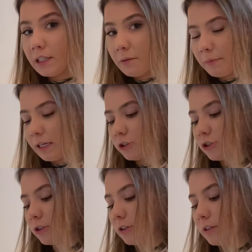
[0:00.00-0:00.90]
make
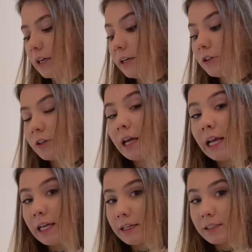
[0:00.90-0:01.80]
sure that your
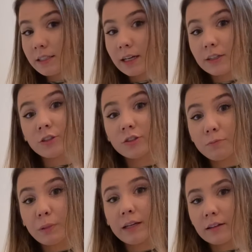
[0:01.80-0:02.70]
hand that you're
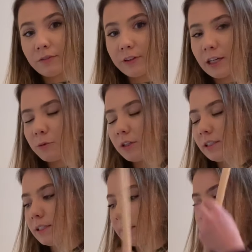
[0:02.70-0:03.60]
playing the flam on
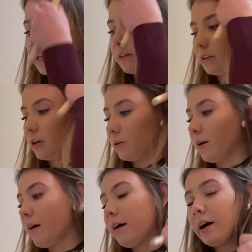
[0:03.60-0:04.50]
is staying low.
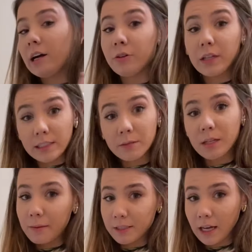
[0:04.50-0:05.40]
I know that
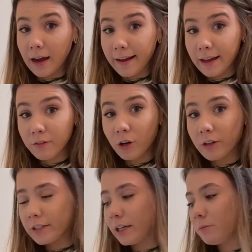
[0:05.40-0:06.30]
sometimes I have a
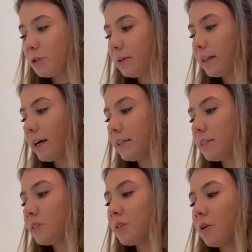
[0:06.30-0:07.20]
hard time doing that,
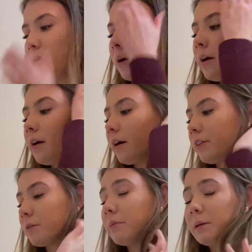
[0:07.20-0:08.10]
so
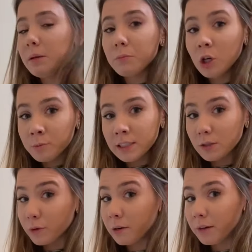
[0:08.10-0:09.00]
there may be
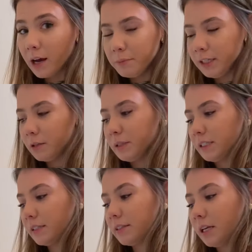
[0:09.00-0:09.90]
moments where I'm not being the
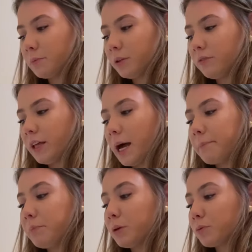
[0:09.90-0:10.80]
best example of
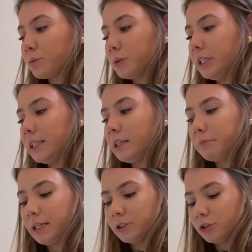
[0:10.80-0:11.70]
that, but really
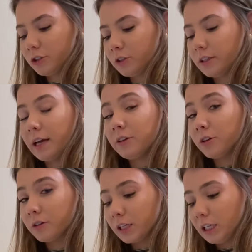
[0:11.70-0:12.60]
make sure that
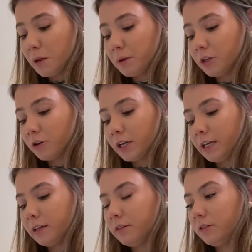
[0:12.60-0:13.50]
you're keeping your
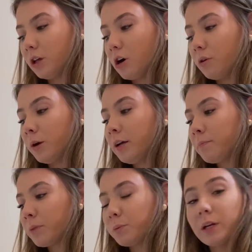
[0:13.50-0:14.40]
hand low,
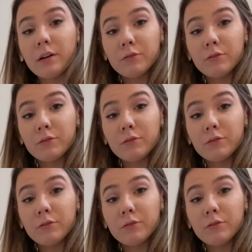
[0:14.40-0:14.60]
whatever